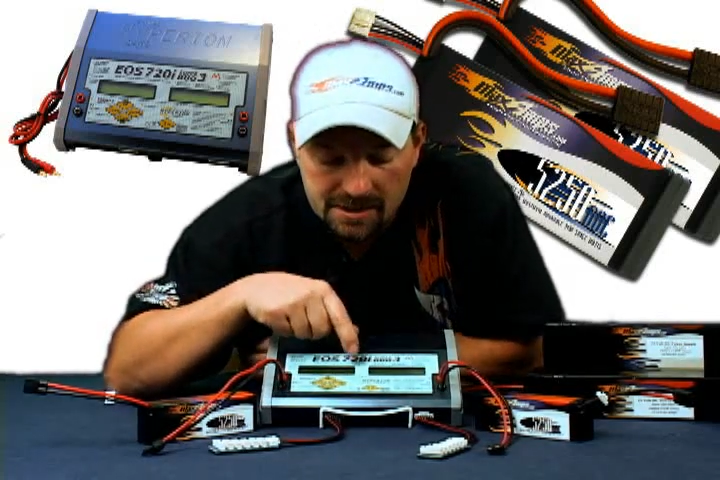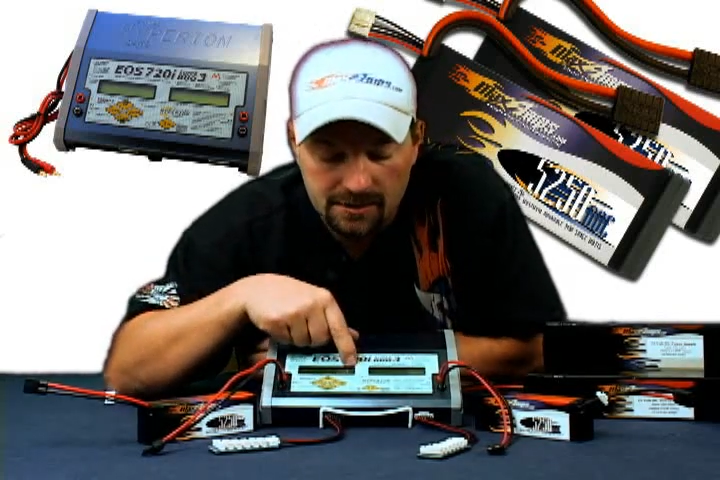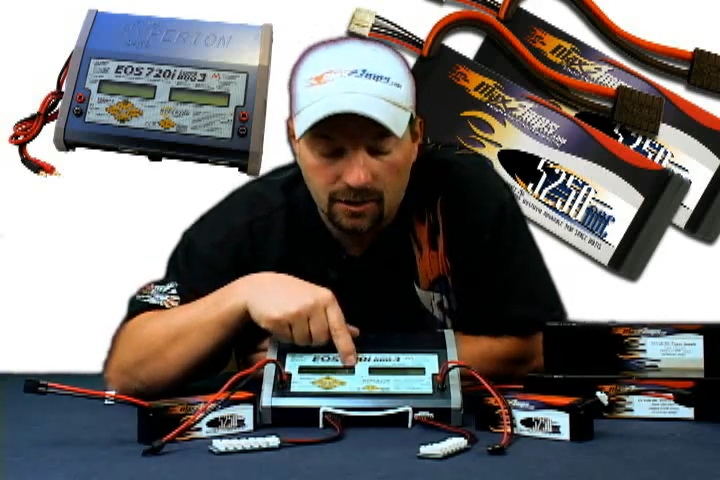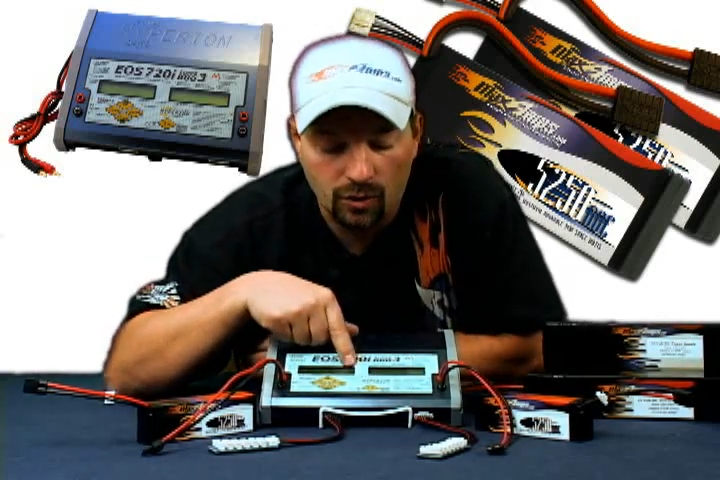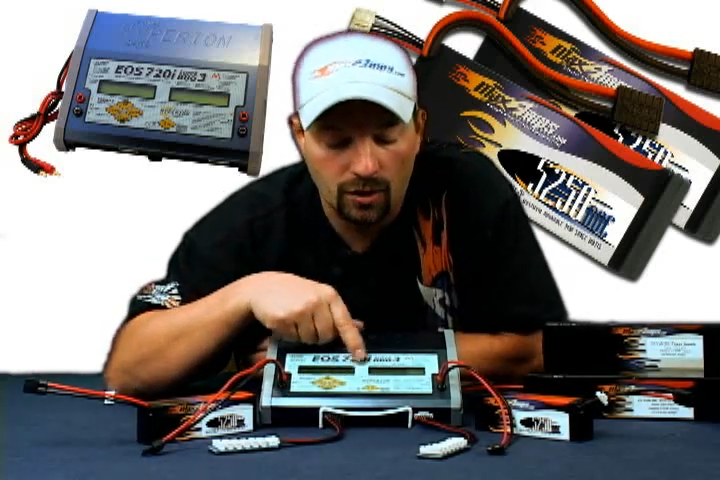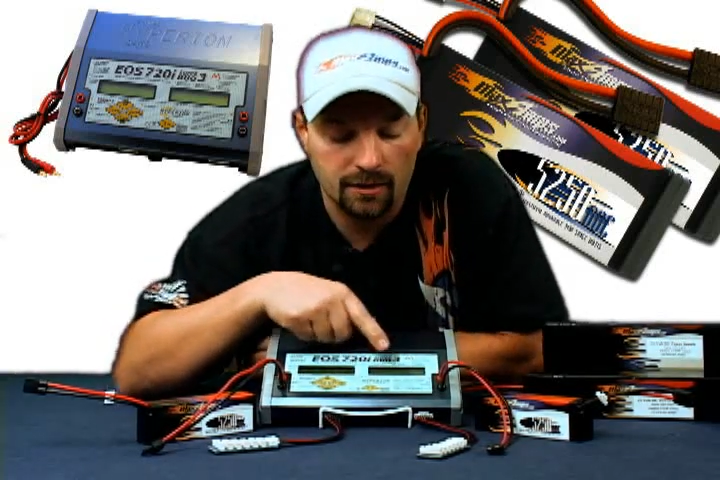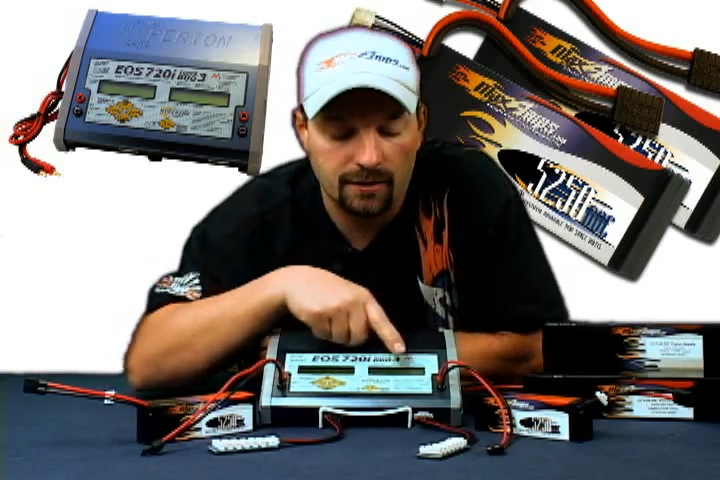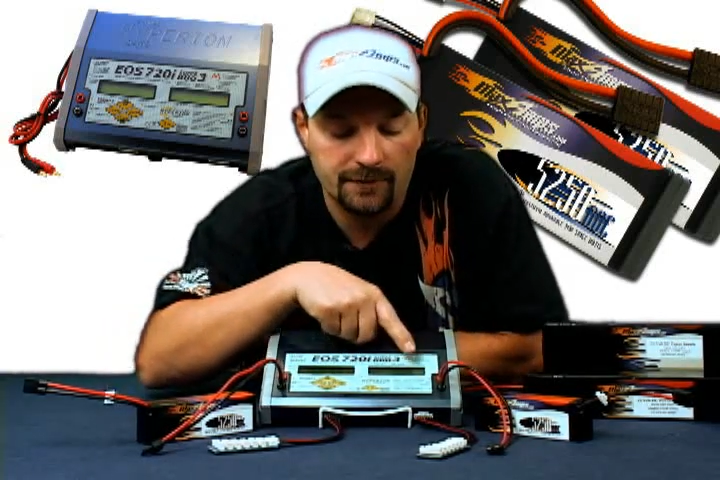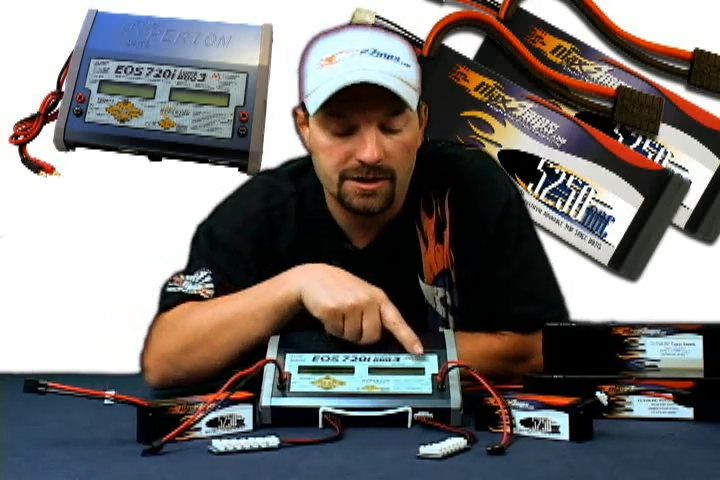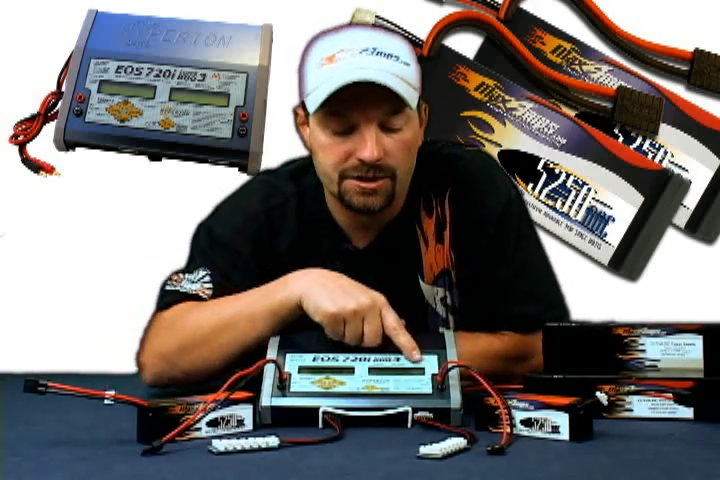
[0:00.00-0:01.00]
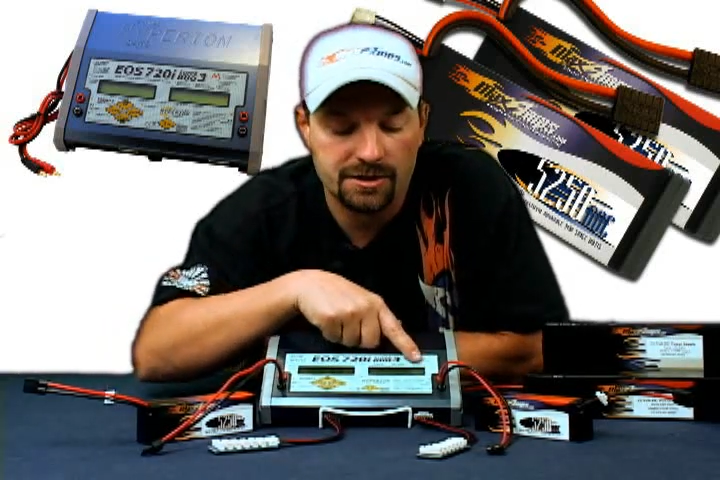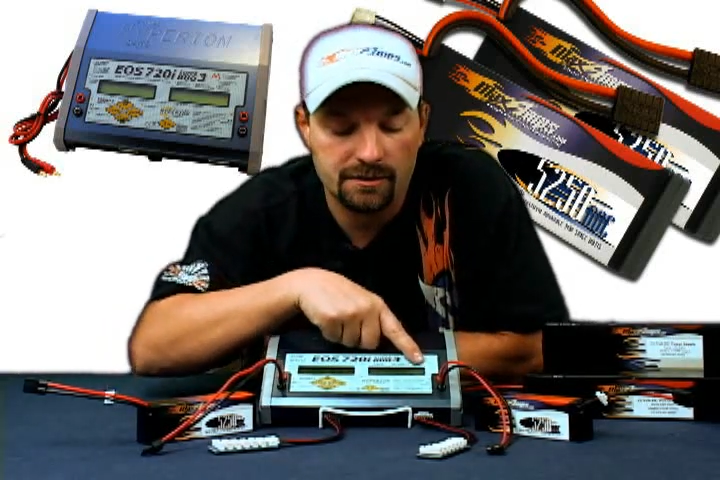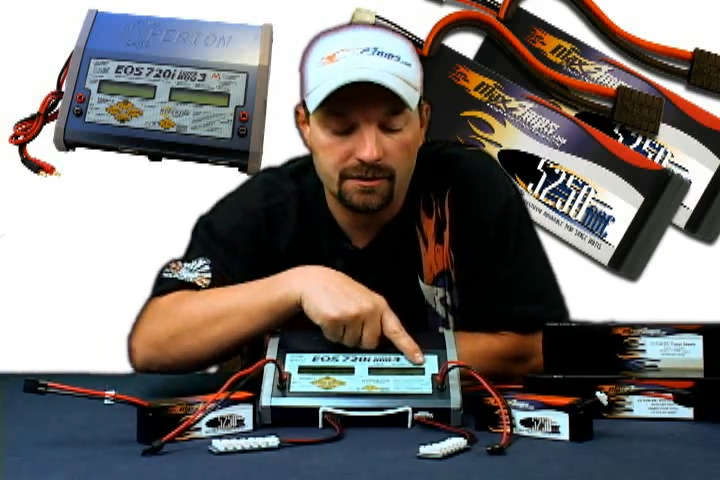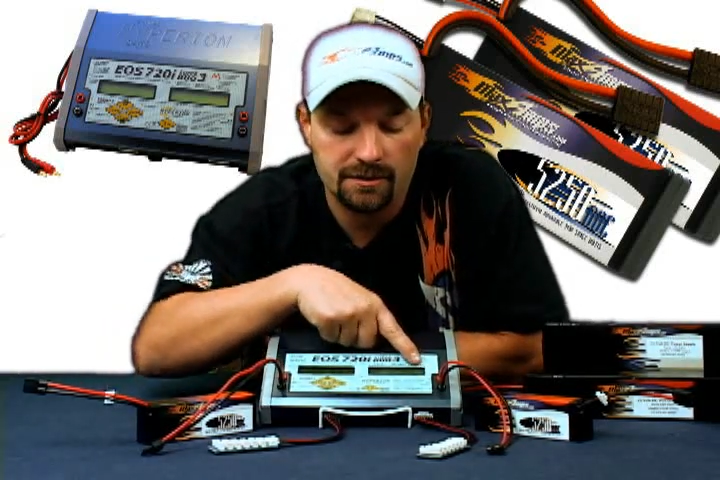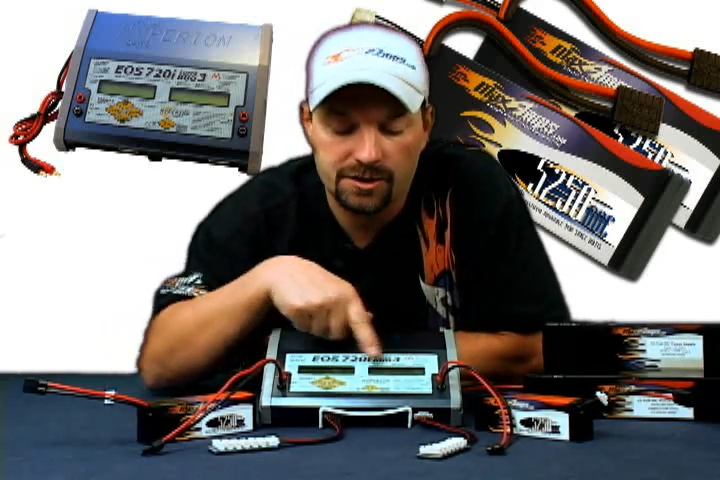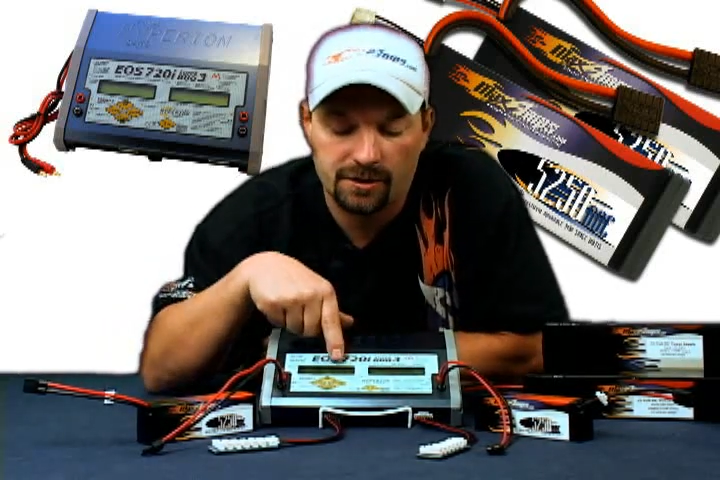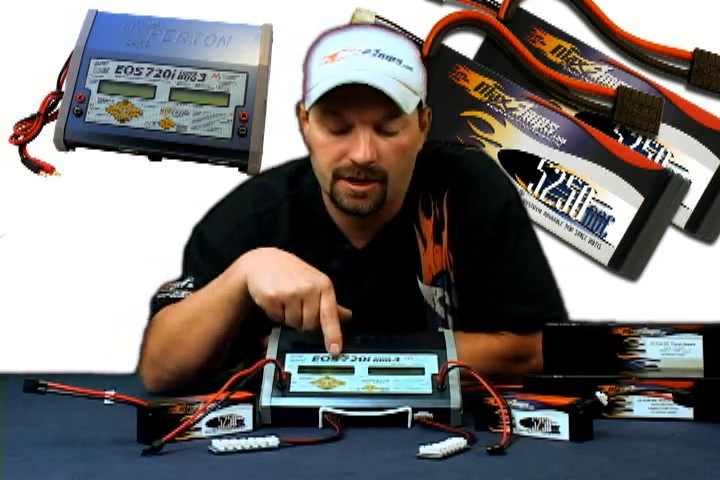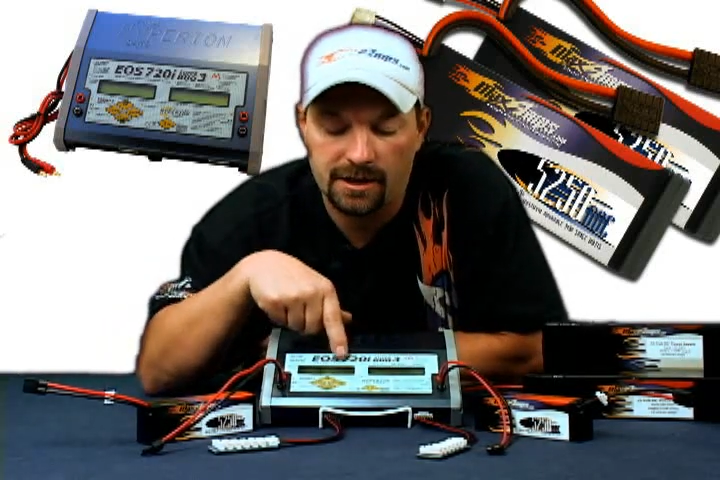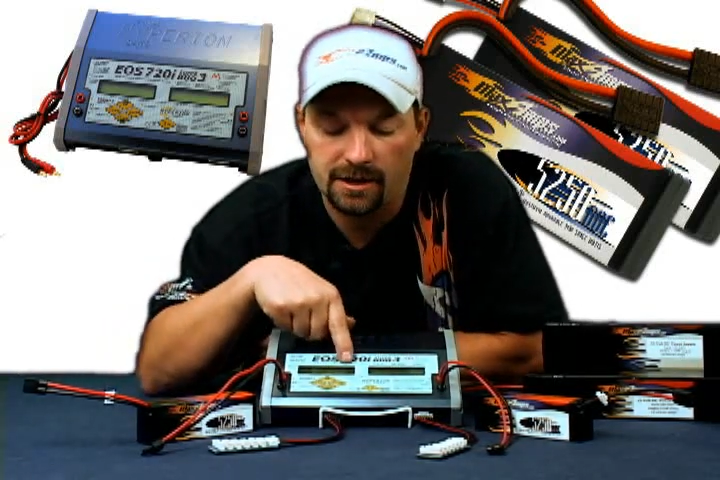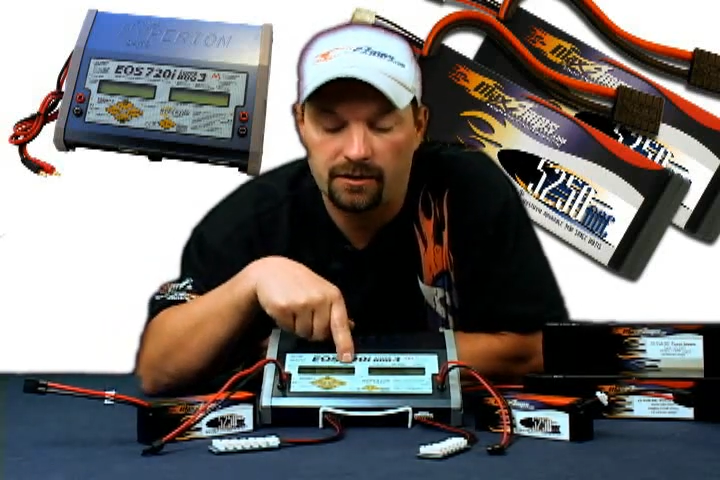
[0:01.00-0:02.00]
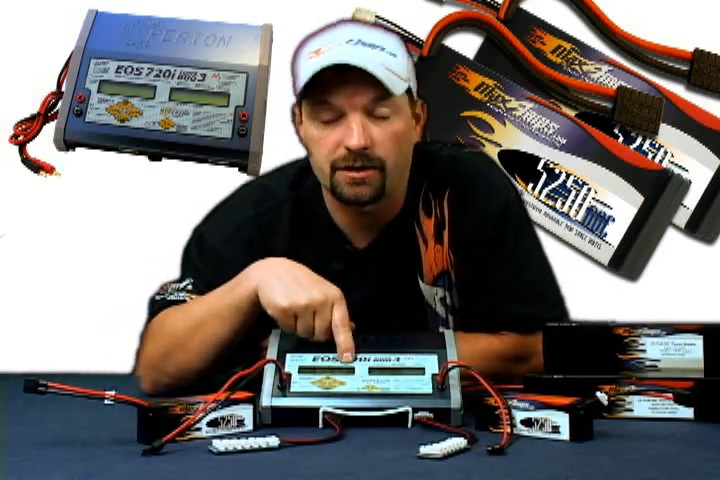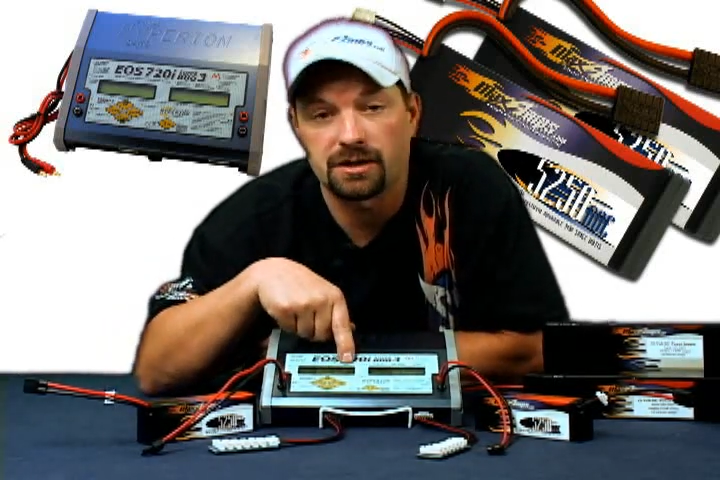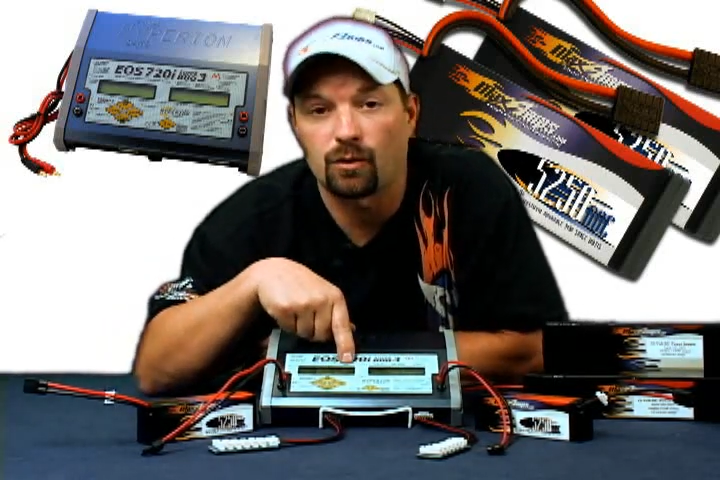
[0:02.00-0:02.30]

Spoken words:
in the corner of each screen here, there's a